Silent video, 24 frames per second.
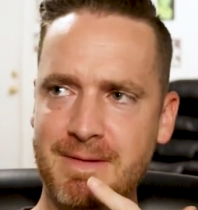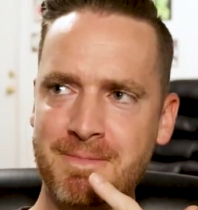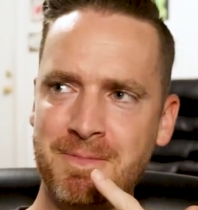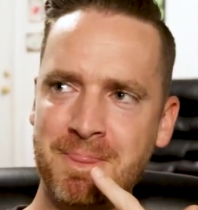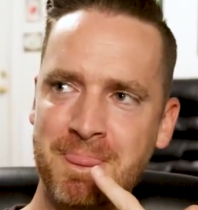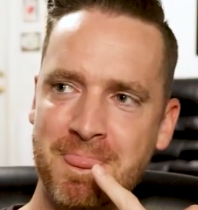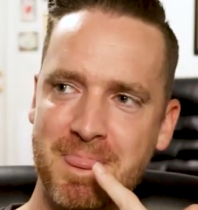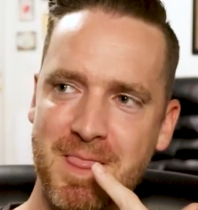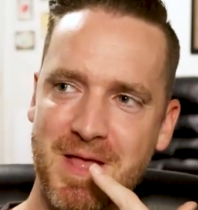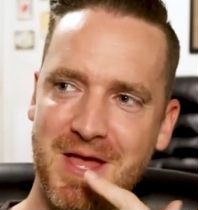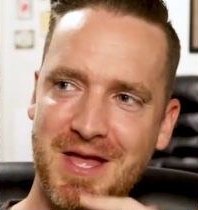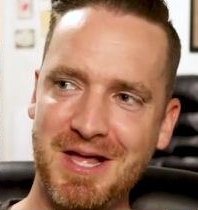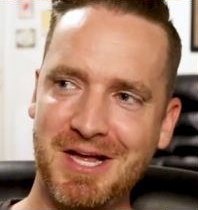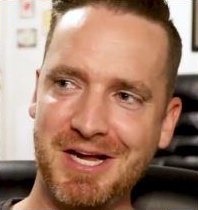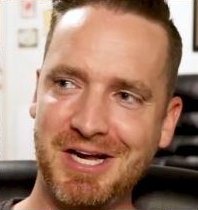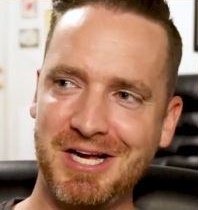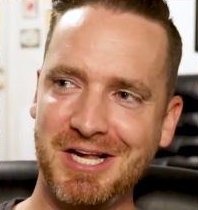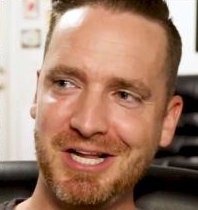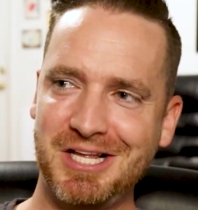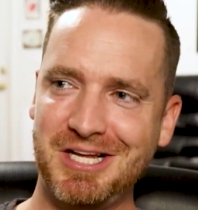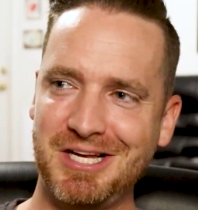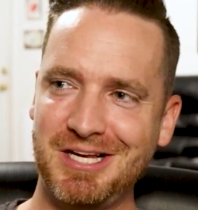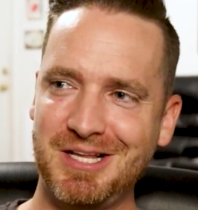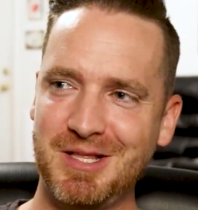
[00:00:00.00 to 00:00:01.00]

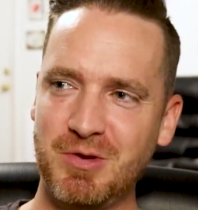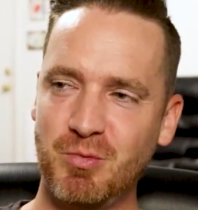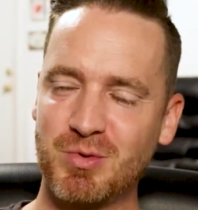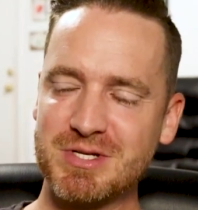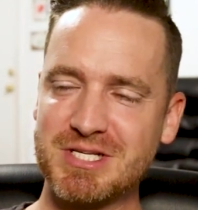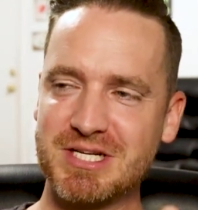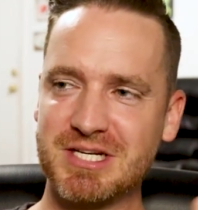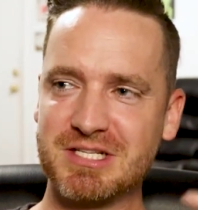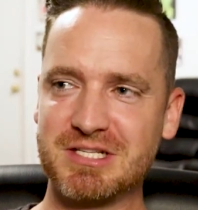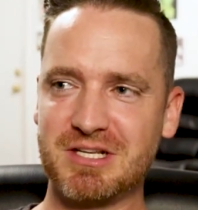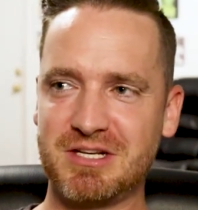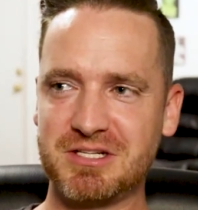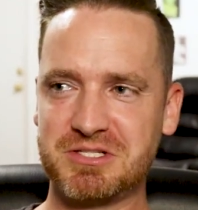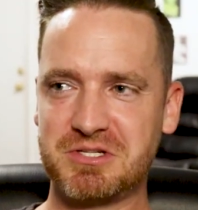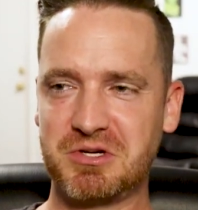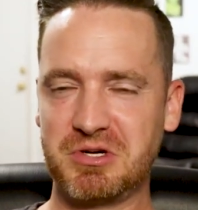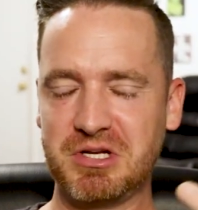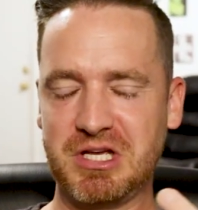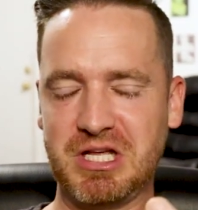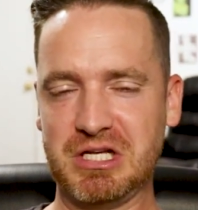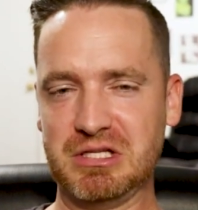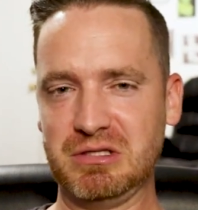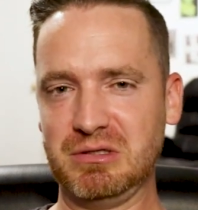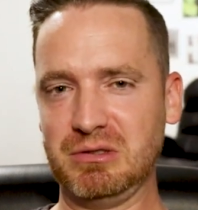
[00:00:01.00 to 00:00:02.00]
It wasn't until I
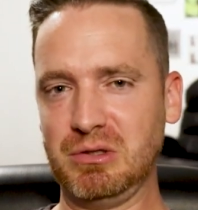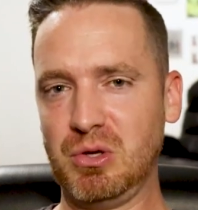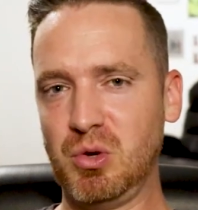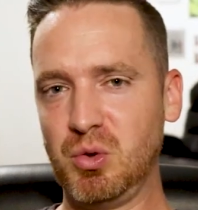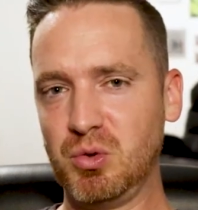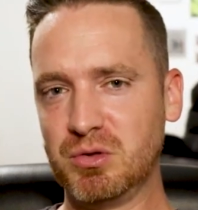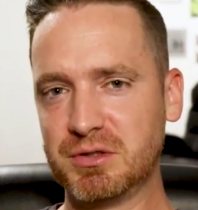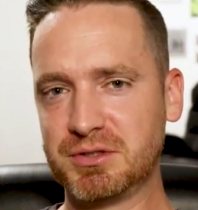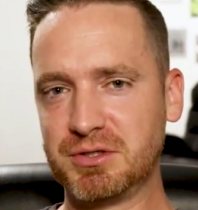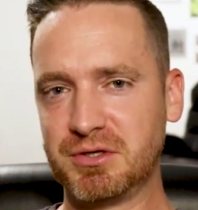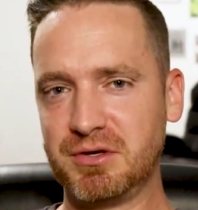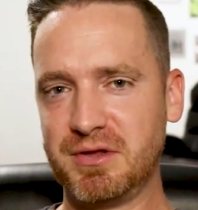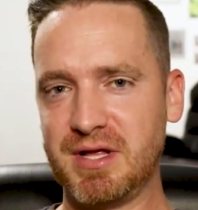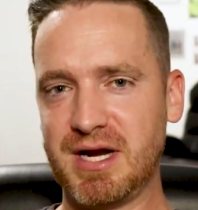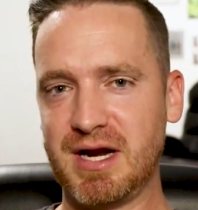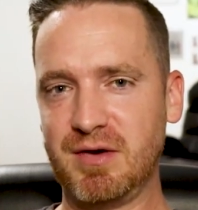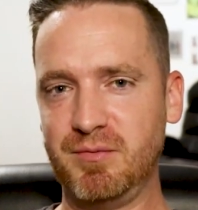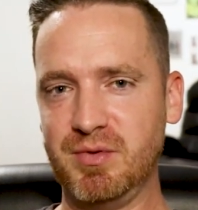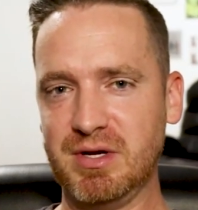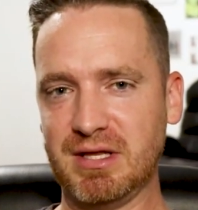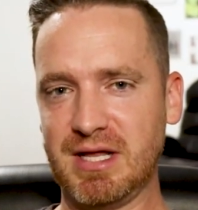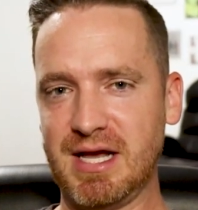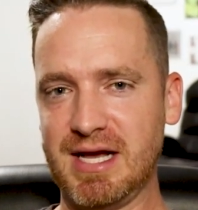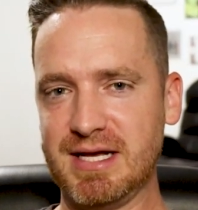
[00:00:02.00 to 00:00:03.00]
started getting a little older that I
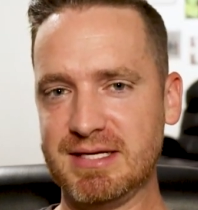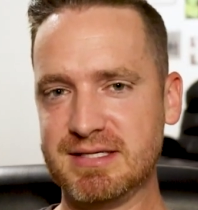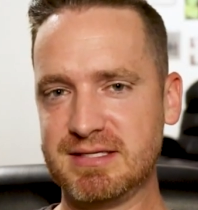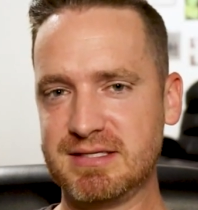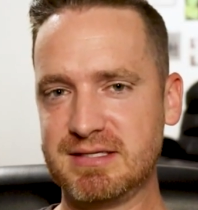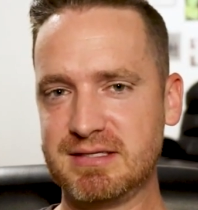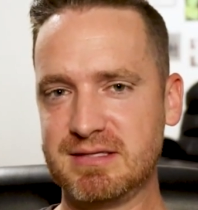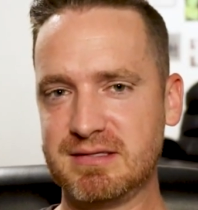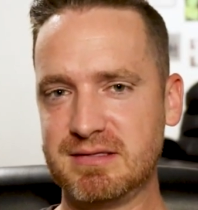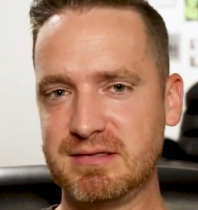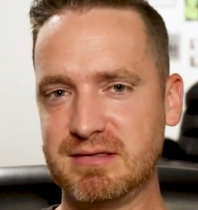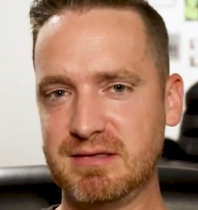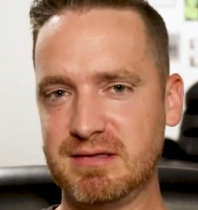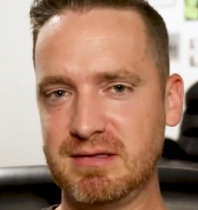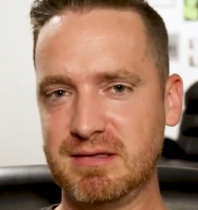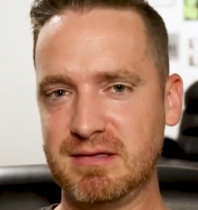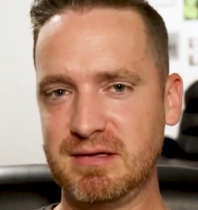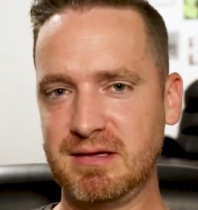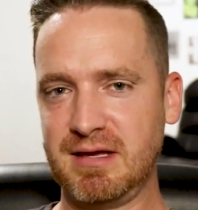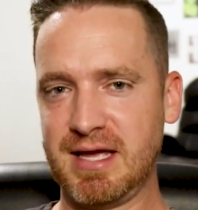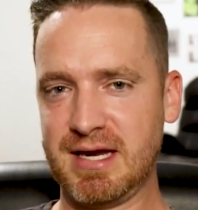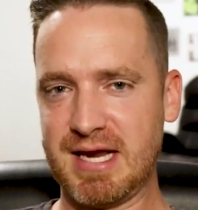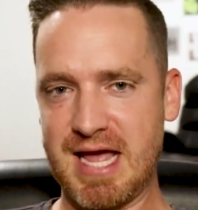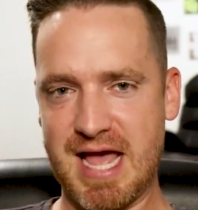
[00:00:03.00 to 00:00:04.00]
realized
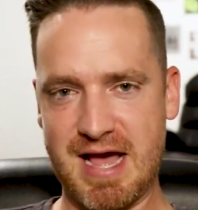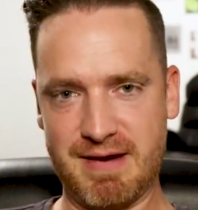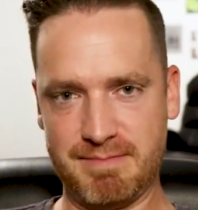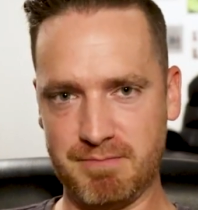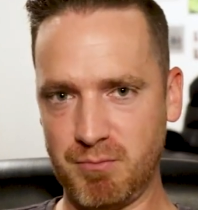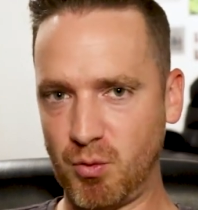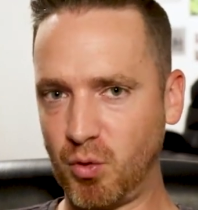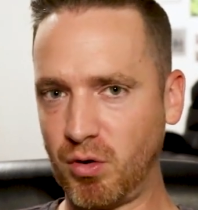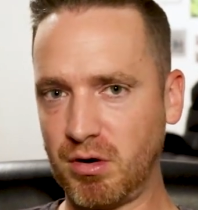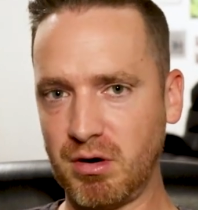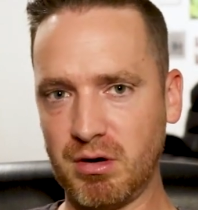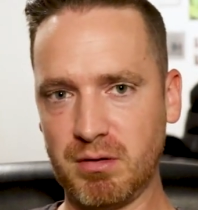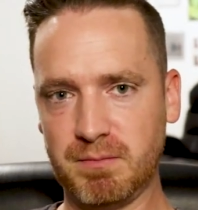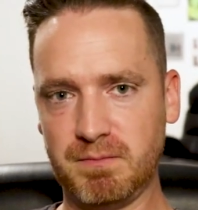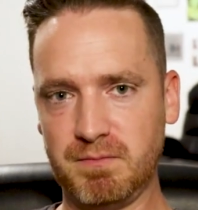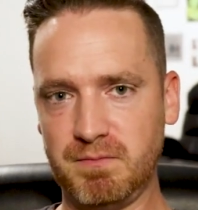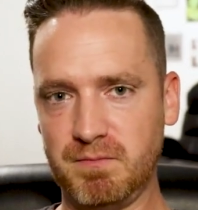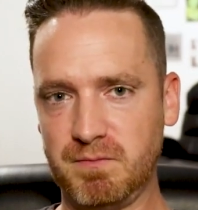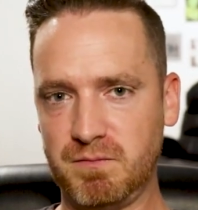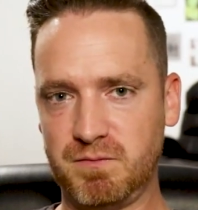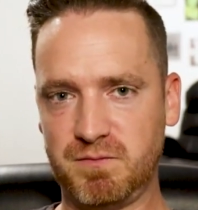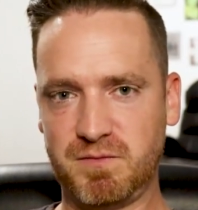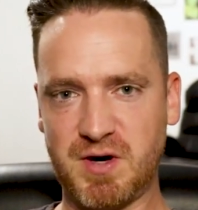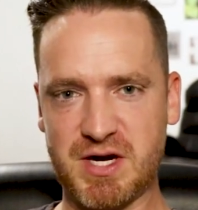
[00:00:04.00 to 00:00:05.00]
and had more
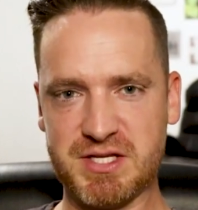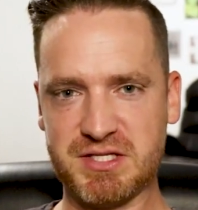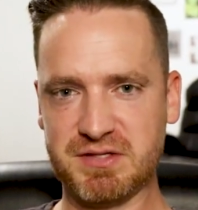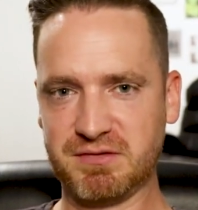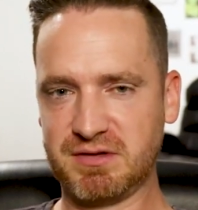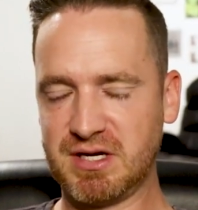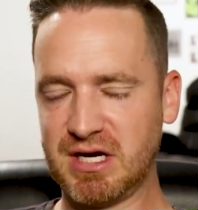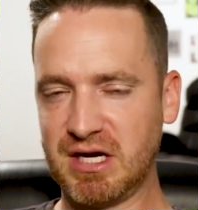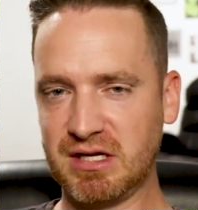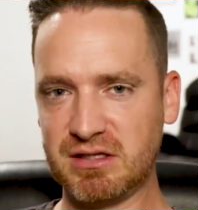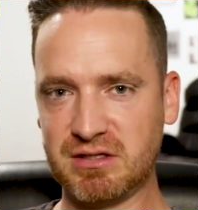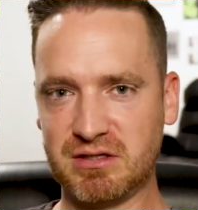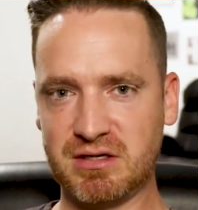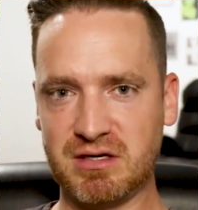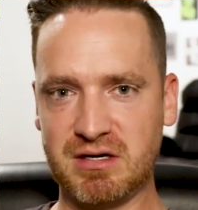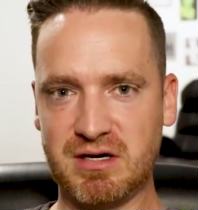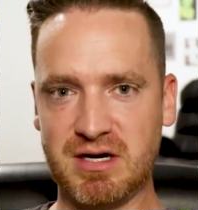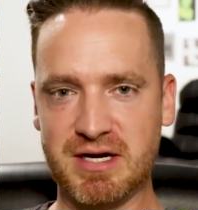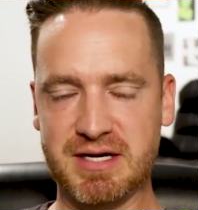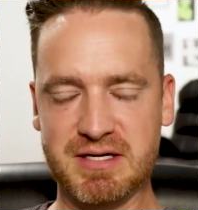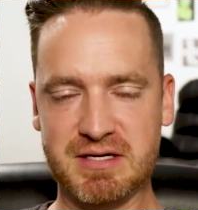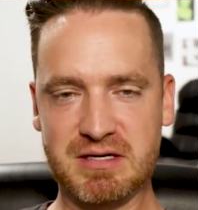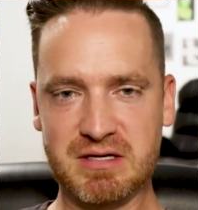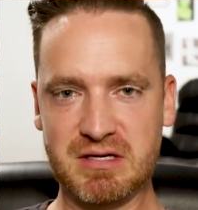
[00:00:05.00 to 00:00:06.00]
friends of
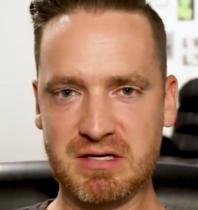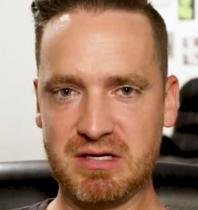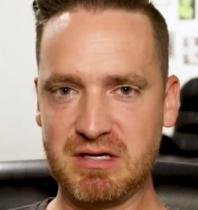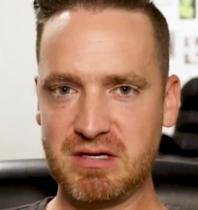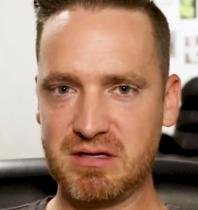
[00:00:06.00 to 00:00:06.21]
color and